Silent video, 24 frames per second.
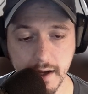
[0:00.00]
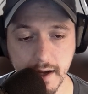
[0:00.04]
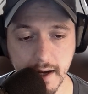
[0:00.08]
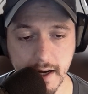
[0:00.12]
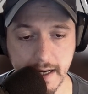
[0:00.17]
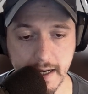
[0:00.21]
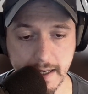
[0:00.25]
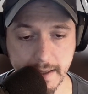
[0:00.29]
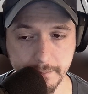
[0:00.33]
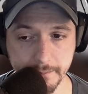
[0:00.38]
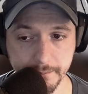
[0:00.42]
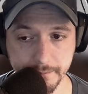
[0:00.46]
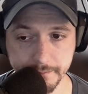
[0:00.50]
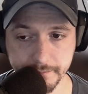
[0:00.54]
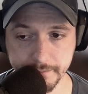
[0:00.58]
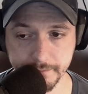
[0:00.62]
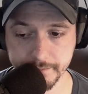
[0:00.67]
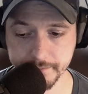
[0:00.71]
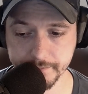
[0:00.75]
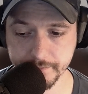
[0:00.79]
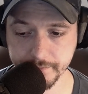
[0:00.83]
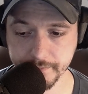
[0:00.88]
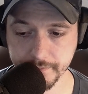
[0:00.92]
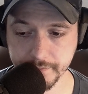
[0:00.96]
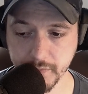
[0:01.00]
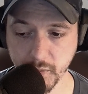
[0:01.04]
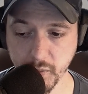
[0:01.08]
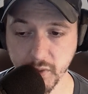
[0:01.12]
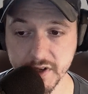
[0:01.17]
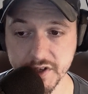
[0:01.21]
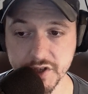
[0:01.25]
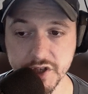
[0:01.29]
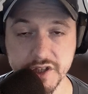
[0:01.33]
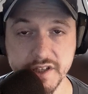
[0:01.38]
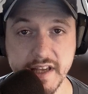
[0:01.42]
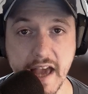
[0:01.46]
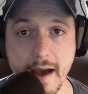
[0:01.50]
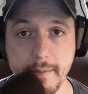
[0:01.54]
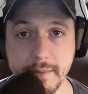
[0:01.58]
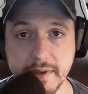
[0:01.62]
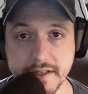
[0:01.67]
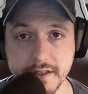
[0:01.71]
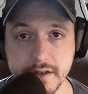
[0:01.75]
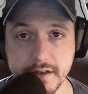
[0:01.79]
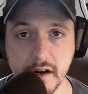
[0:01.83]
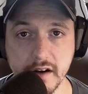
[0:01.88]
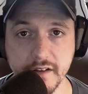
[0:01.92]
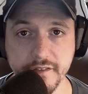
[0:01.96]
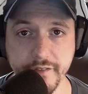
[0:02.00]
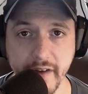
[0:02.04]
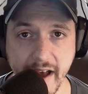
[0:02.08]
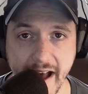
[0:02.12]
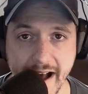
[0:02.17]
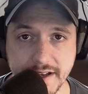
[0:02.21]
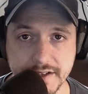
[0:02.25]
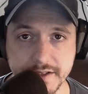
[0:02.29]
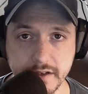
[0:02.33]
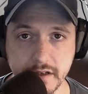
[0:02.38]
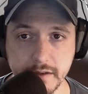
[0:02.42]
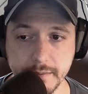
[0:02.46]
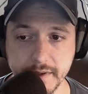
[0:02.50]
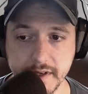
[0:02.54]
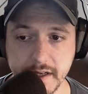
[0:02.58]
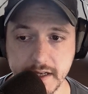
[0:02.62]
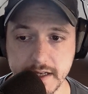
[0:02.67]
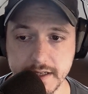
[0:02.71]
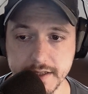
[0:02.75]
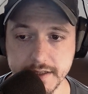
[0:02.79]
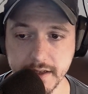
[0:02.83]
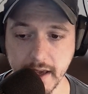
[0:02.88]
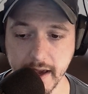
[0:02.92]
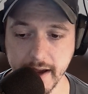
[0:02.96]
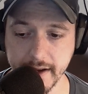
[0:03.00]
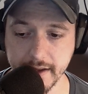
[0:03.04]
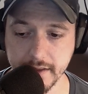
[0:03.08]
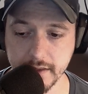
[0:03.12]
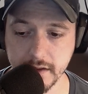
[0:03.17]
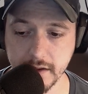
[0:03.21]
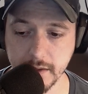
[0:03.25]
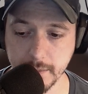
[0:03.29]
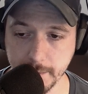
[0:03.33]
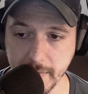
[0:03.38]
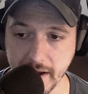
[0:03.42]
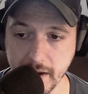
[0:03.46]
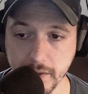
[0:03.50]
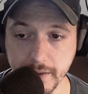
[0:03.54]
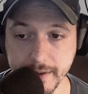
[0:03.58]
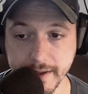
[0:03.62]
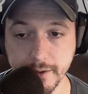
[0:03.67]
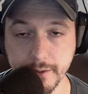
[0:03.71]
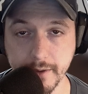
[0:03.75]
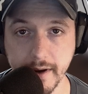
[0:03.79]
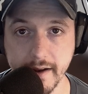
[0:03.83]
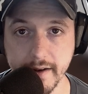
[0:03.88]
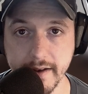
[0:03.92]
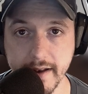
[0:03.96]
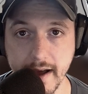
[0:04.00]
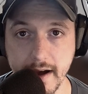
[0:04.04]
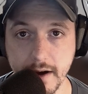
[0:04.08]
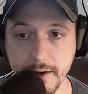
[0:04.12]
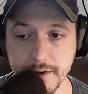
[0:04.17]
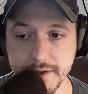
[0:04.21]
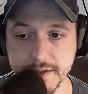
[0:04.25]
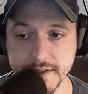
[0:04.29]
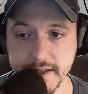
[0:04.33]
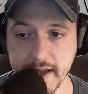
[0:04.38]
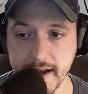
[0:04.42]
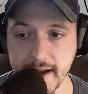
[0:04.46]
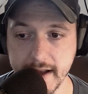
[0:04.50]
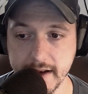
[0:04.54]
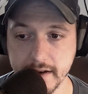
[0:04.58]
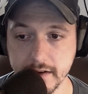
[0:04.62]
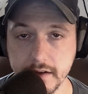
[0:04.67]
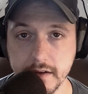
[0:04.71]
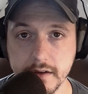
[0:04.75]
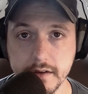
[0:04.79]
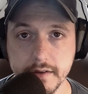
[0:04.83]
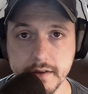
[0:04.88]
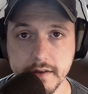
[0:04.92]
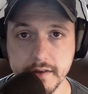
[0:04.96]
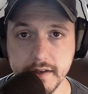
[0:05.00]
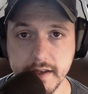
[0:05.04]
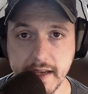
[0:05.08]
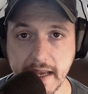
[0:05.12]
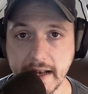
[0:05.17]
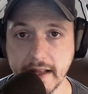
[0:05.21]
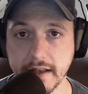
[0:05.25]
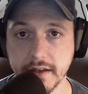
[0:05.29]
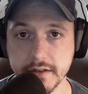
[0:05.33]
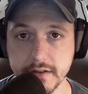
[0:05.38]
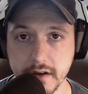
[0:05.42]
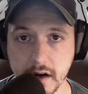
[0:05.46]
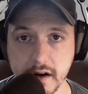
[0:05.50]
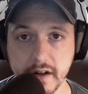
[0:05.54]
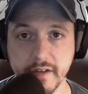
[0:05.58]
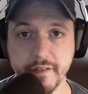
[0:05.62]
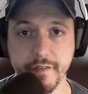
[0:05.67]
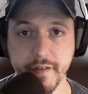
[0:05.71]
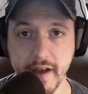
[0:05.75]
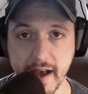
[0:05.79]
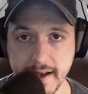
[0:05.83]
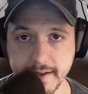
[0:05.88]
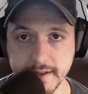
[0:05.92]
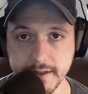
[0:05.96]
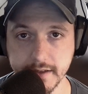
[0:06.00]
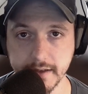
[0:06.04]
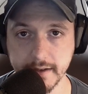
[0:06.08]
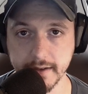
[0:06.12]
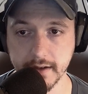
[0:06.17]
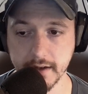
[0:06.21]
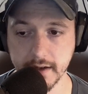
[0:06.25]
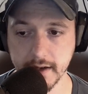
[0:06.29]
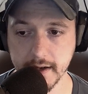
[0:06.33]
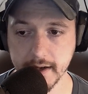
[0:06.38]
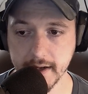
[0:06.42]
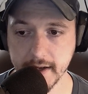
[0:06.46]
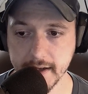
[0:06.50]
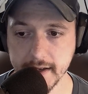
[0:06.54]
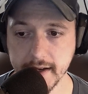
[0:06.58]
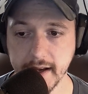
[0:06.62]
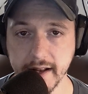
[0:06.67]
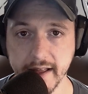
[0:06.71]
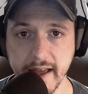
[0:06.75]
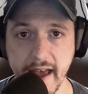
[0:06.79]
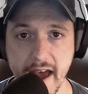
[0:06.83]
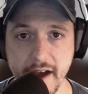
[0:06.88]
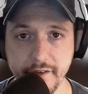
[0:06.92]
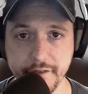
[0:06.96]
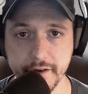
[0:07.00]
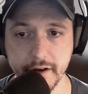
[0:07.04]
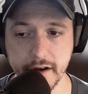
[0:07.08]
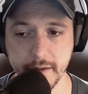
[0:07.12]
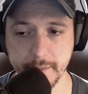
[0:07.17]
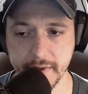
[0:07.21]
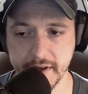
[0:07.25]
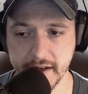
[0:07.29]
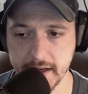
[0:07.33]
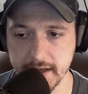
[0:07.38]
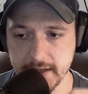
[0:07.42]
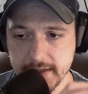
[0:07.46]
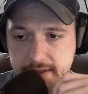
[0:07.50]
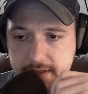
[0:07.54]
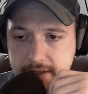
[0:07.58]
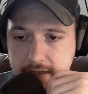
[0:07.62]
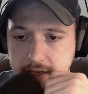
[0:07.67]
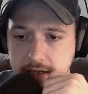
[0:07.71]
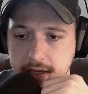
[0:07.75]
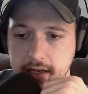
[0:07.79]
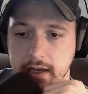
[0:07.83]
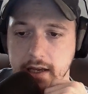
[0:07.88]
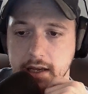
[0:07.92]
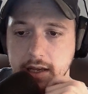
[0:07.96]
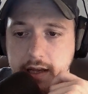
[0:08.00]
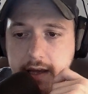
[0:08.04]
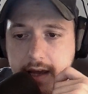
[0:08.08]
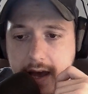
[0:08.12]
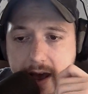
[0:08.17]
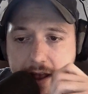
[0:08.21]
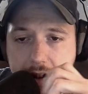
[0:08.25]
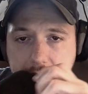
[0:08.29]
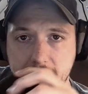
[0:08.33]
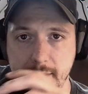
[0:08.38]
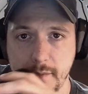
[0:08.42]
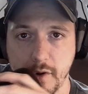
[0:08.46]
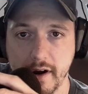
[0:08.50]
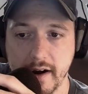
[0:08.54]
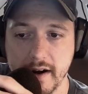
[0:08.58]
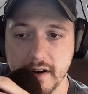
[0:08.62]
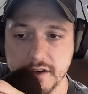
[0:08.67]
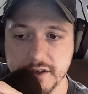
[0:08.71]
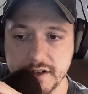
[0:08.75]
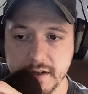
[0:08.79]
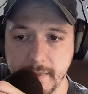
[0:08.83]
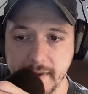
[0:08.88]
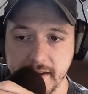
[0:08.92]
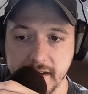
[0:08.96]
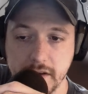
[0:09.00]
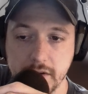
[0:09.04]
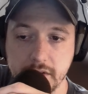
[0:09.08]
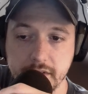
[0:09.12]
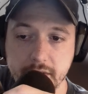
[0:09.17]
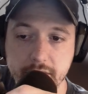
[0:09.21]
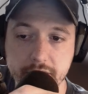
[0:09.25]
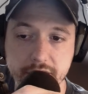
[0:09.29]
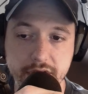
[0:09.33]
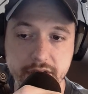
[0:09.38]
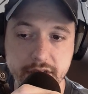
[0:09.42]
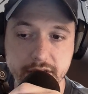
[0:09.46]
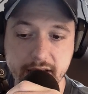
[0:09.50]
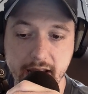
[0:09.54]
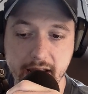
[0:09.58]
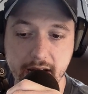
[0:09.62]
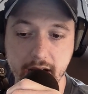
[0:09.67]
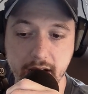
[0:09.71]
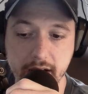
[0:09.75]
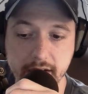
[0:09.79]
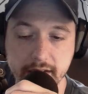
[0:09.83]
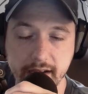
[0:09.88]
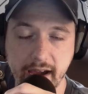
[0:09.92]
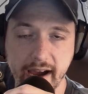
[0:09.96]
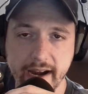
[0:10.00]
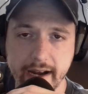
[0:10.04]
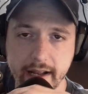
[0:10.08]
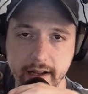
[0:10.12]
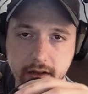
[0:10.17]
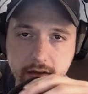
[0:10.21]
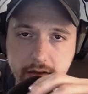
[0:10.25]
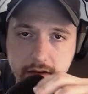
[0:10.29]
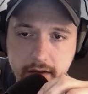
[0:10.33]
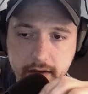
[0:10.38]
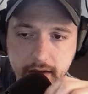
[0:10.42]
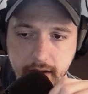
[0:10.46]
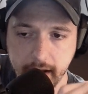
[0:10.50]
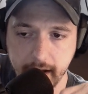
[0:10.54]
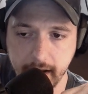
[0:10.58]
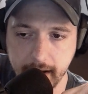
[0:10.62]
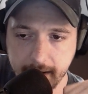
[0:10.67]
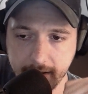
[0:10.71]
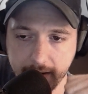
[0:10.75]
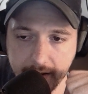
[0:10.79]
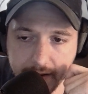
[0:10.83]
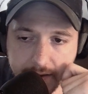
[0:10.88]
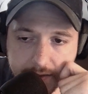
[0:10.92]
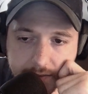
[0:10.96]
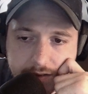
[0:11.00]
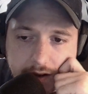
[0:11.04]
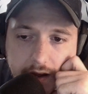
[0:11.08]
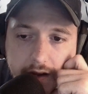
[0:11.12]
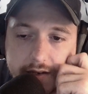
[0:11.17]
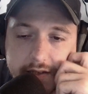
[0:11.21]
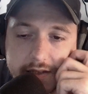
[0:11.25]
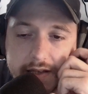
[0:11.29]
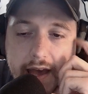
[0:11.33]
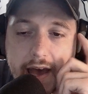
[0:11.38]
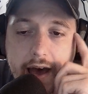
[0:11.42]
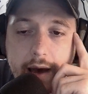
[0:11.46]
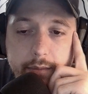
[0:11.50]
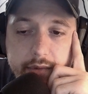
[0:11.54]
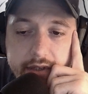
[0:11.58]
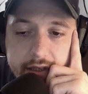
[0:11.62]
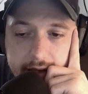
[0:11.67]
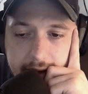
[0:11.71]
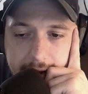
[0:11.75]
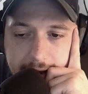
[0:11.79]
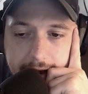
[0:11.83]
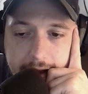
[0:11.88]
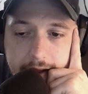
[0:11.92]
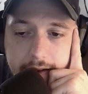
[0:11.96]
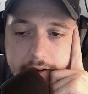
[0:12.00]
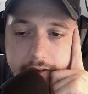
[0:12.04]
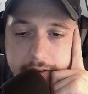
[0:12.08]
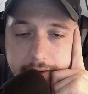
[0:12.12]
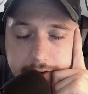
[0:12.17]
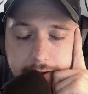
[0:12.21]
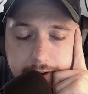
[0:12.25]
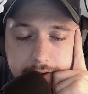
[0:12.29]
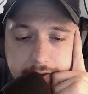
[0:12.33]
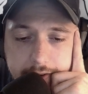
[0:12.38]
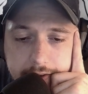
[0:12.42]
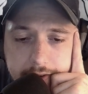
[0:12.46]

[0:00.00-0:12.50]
Um, would have just got me started faster because like the, my only regret now is not getting started faster, getting after it because I had a lot more energy in my youth. It was just kind of unguided, uh, un- untapped, and